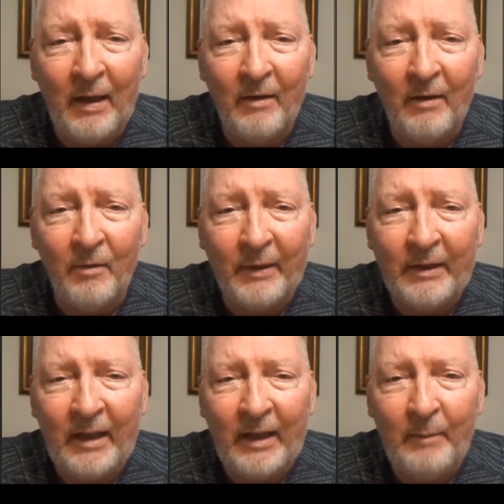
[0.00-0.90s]
by the
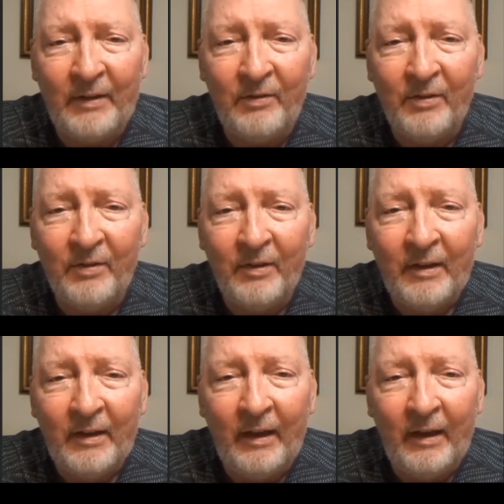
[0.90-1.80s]
McKamey's,
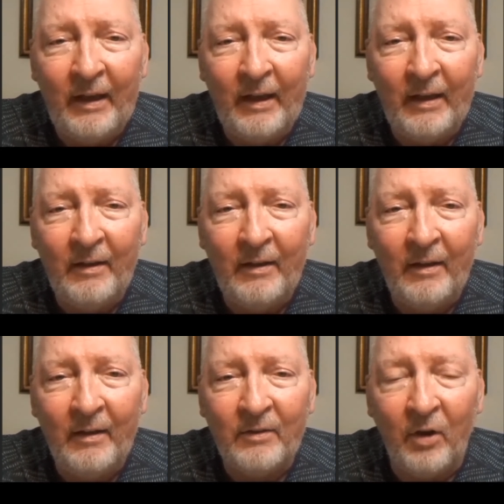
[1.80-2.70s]

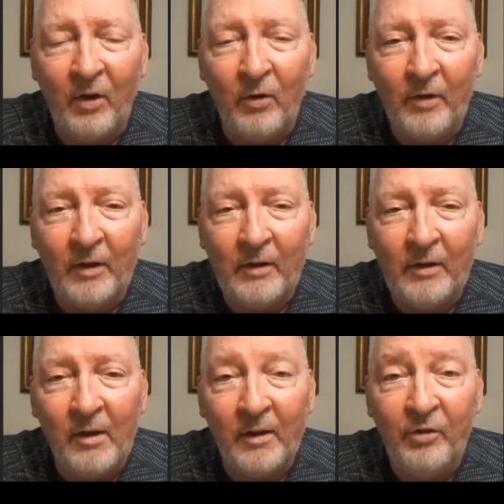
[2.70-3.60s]
and a song
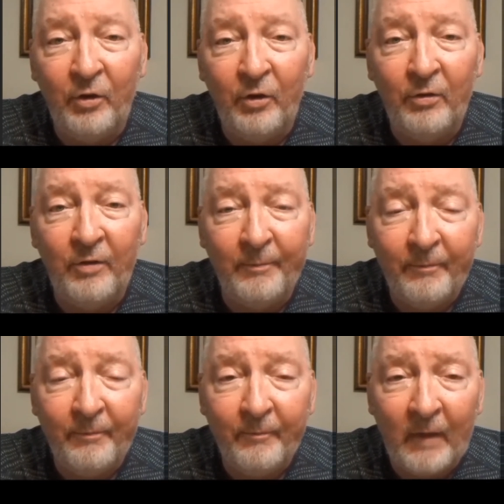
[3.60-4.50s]
that God has used
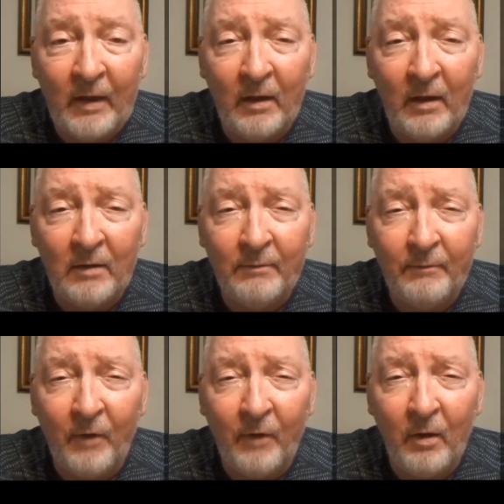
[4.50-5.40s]

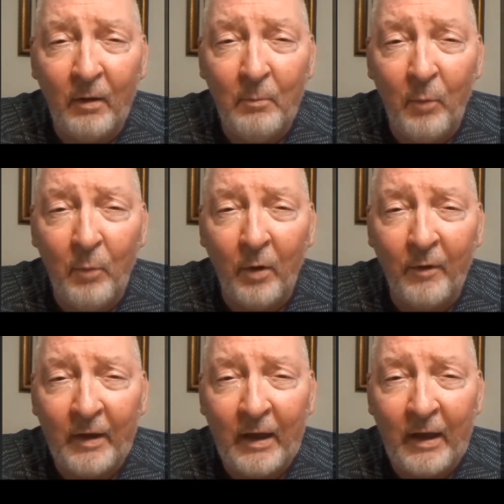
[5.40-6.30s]
far
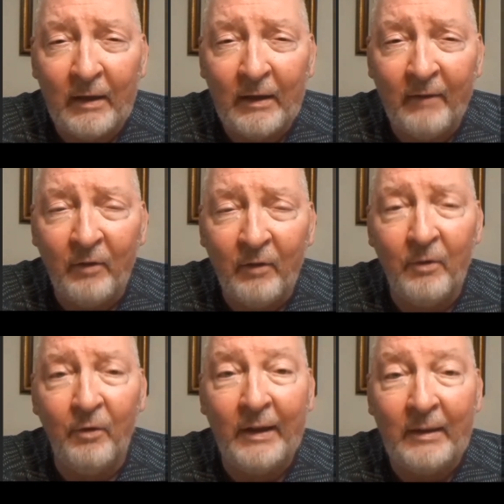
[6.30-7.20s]
more than I
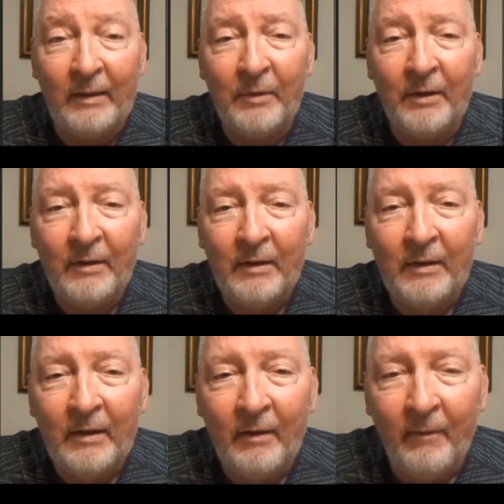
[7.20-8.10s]
ever dreamed.
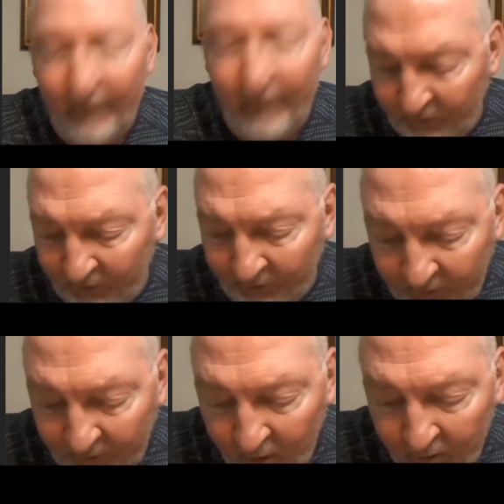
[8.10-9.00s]
This is
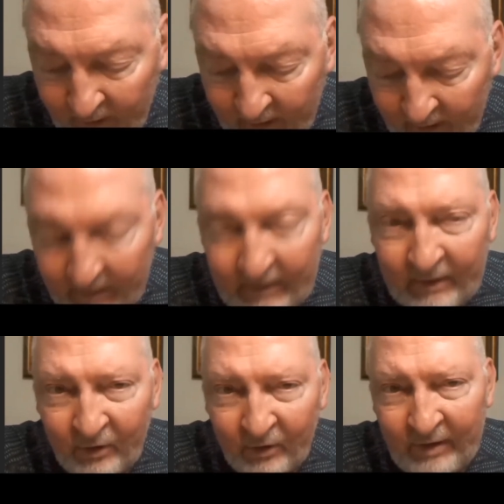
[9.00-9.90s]
a song that
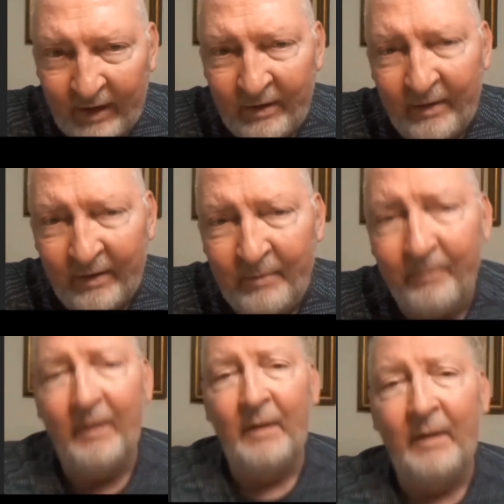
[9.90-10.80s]
is
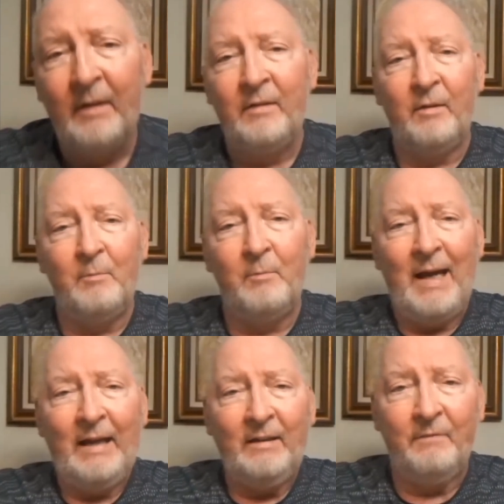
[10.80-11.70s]
intended to
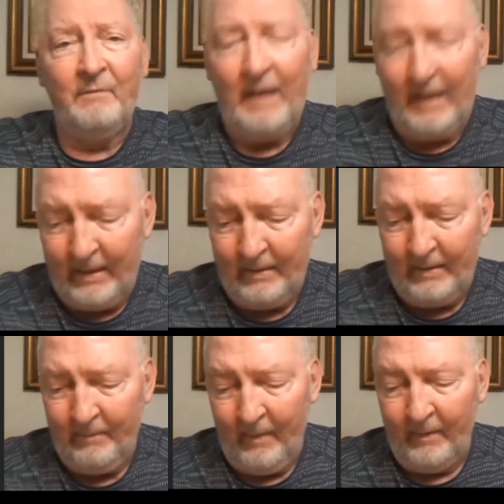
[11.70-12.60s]

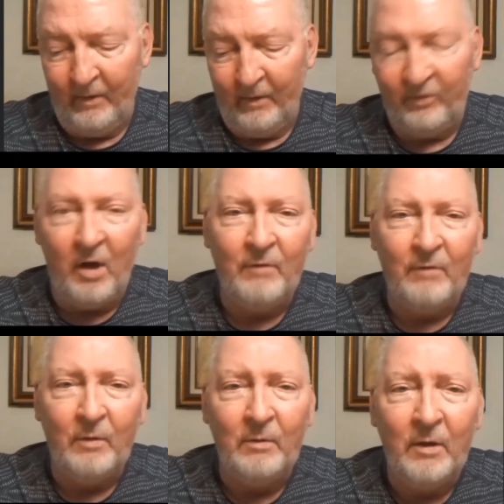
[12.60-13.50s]
magnify the
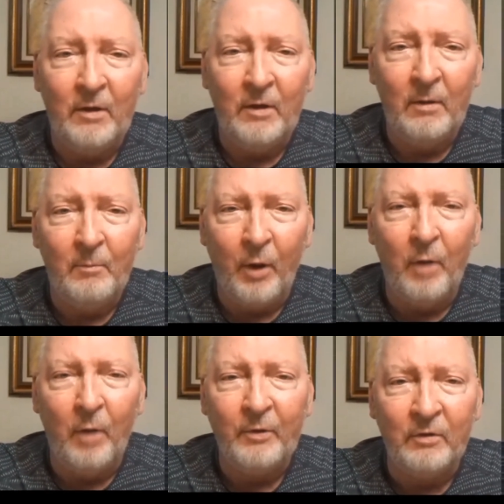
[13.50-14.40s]
sovereign
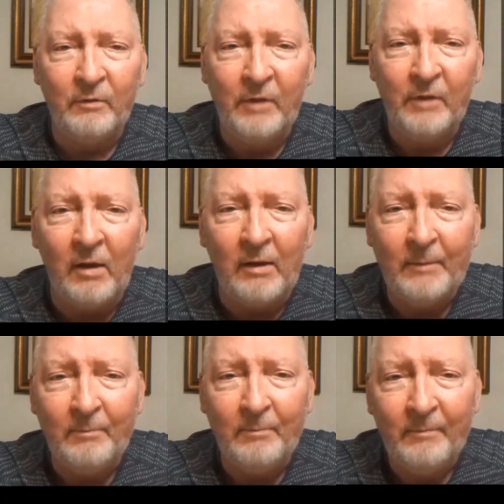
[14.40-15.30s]
purpose of
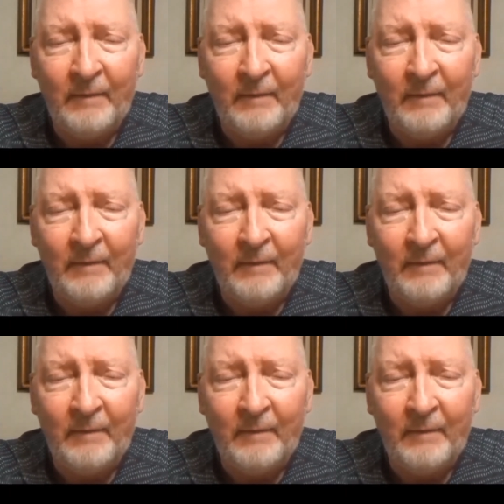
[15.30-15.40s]
God,